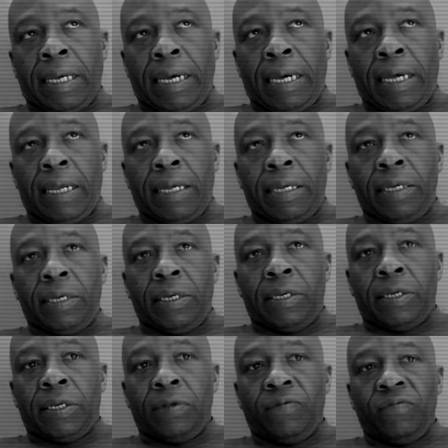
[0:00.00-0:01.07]
And
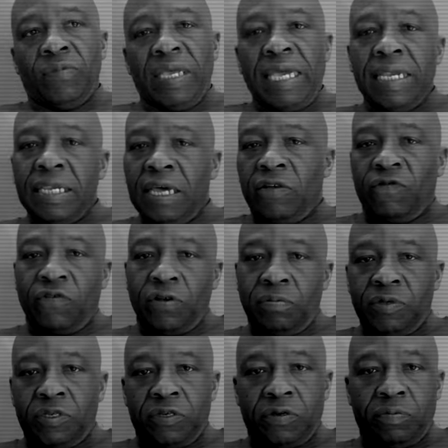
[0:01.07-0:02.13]
in that
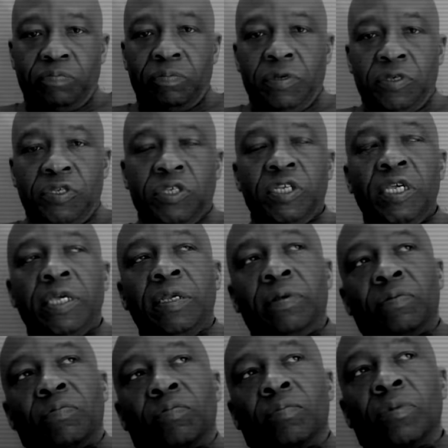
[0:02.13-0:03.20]
film is a
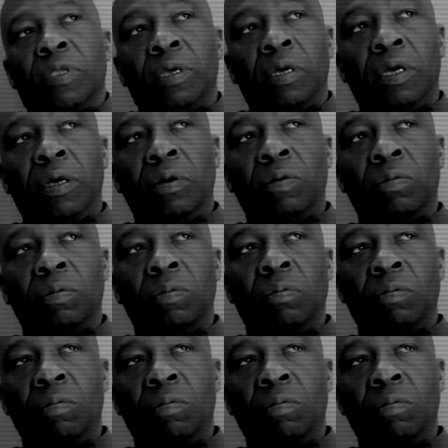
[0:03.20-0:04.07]
scene in